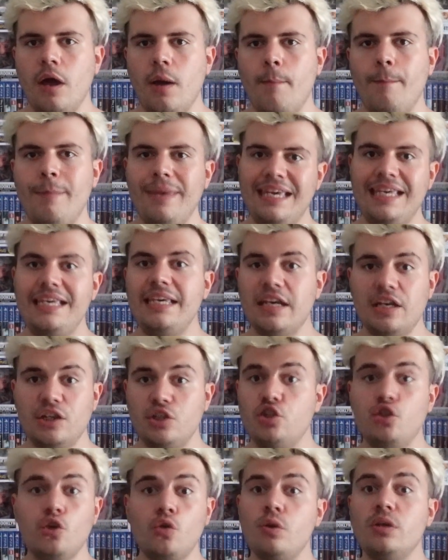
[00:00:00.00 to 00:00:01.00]
me
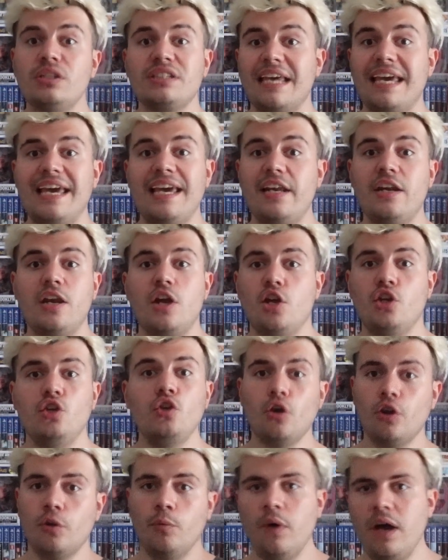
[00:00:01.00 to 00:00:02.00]
saying,
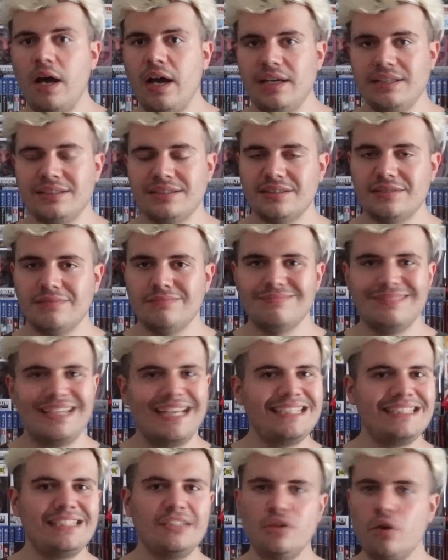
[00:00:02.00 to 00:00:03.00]
you're the worst,
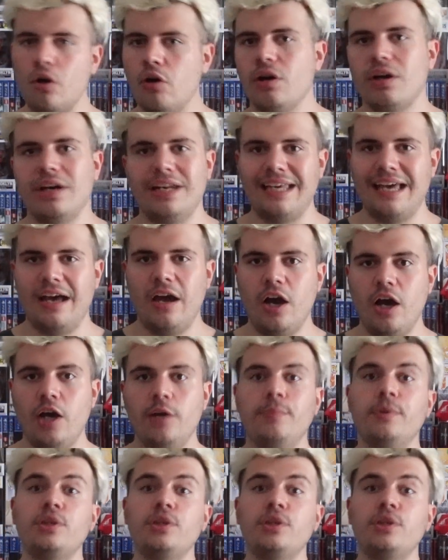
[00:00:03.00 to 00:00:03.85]
it's not gonna get heard.